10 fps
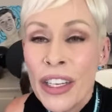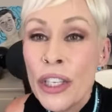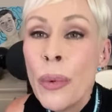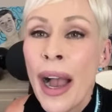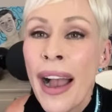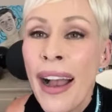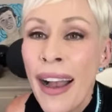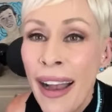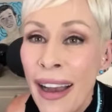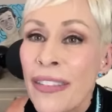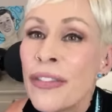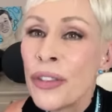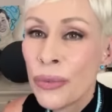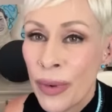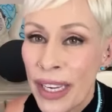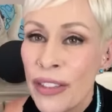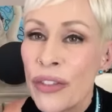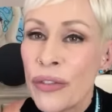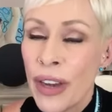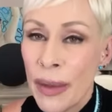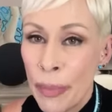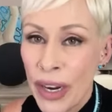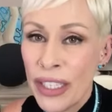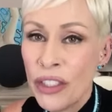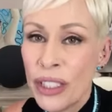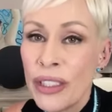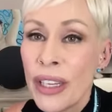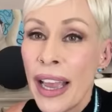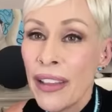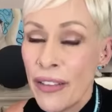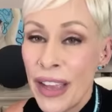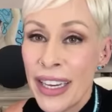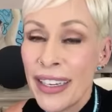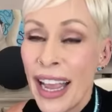You have to raise your vibration to elevate it.